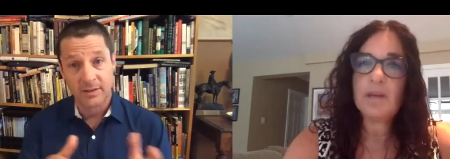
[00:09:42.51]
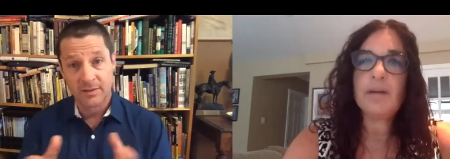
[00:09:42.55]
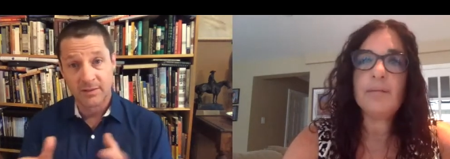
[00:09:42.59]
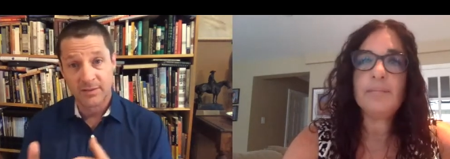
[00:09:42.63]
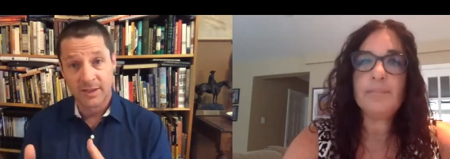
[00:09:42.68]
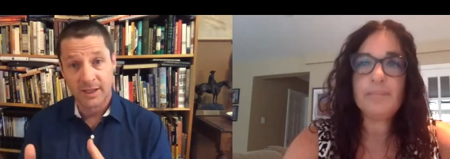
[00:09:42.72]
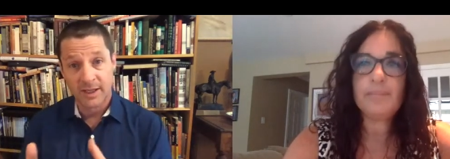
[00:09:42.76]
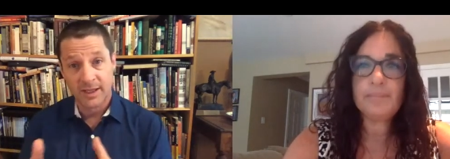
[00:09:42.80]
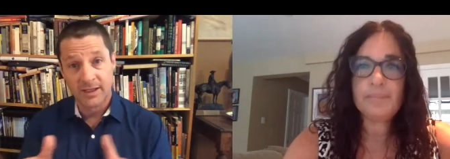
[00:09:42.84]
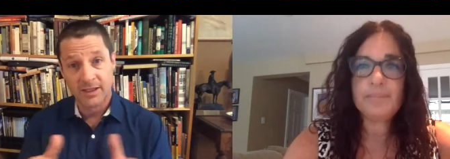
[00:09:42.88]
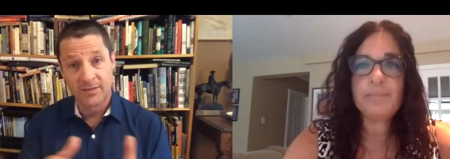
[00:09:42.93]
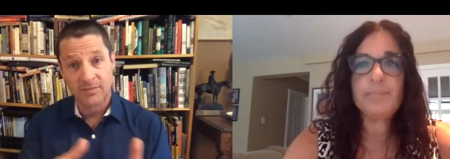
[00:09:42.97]
Speaker 1: of the
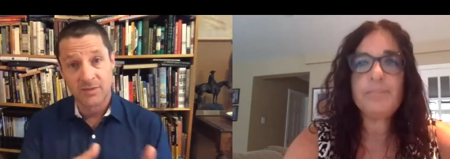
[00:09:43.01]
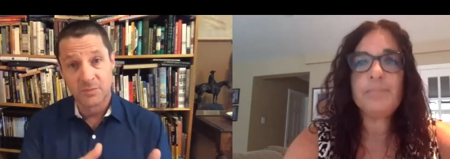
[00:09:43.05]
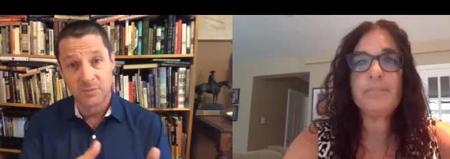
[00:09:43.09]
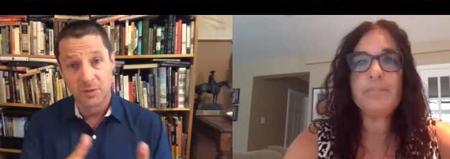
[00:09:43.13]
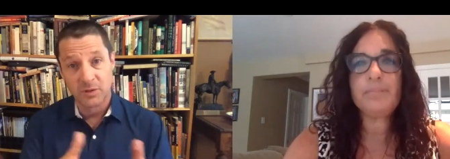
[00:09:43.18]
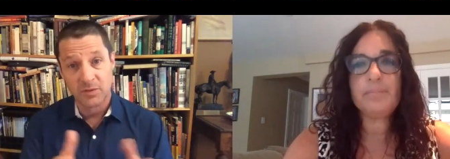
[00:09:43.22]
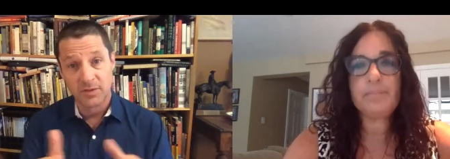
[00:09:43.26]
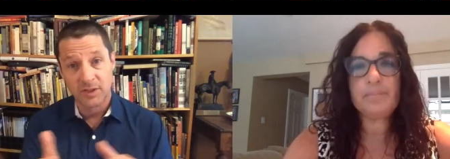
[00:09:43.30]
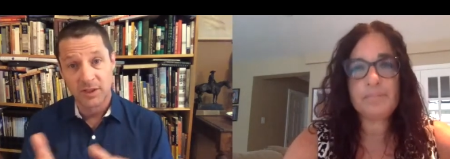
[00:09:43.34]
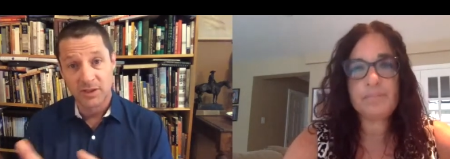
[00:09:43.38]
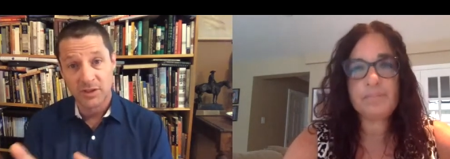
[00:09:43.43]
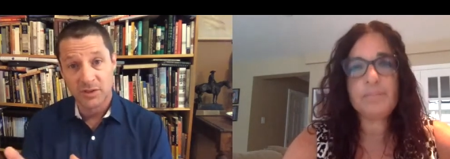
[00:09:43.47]
movie
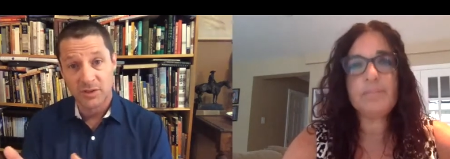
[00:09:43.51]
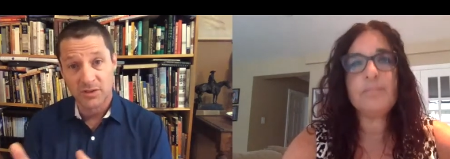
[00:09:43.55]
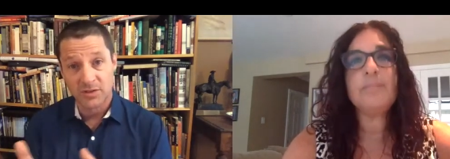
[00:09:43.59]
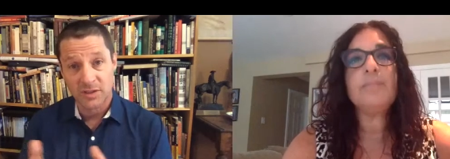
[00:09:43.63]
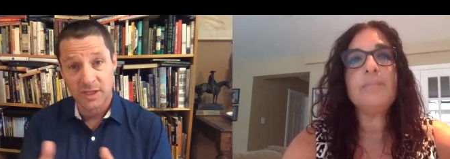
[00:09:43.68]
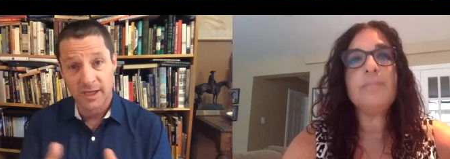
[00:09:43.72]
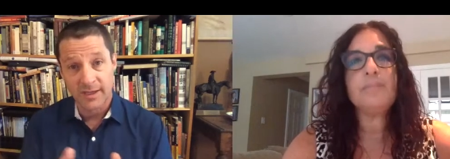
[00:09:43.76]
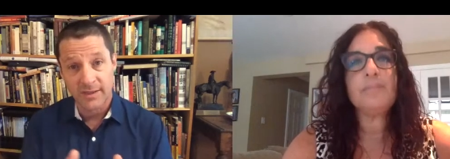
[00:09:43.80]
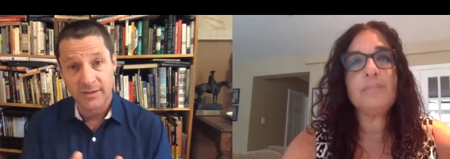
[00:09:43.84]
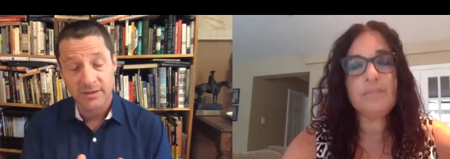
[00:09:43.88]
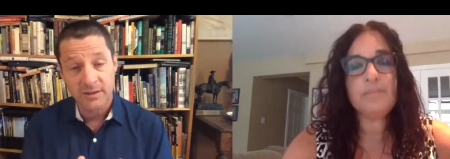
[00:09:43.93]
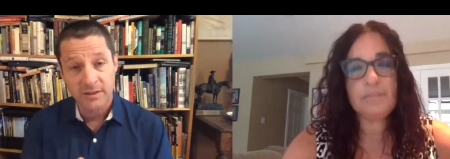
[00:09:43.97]
turns out.
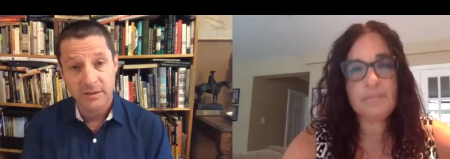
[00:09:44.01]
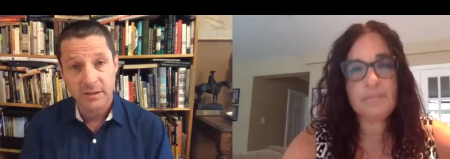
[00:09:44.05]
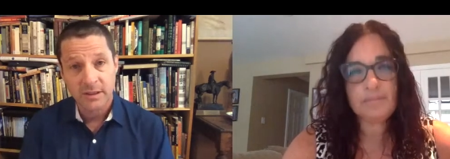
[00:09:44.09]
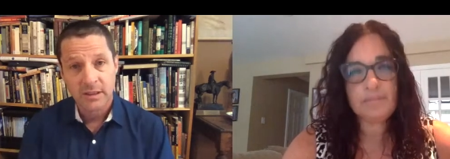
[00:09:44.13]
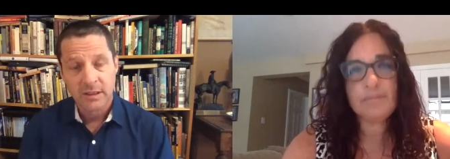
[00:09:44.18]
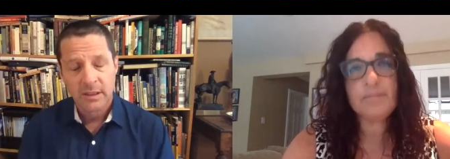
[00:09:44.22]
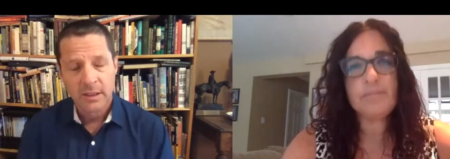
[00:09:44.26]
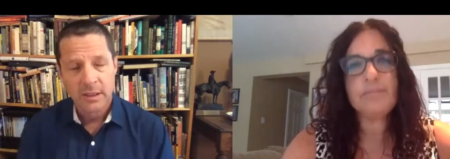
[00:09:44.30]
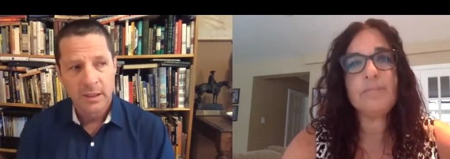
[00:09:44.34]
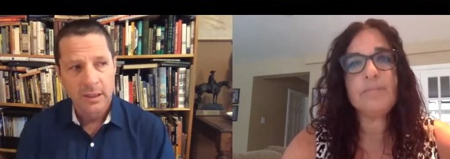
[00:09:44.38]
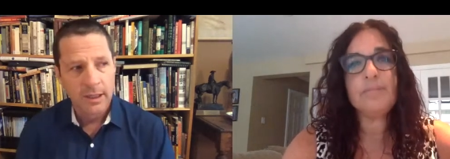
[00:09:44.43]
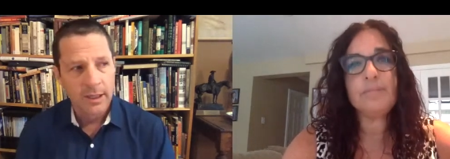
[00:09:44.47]

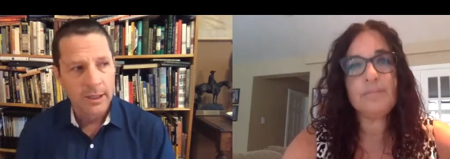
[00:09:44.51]
Um,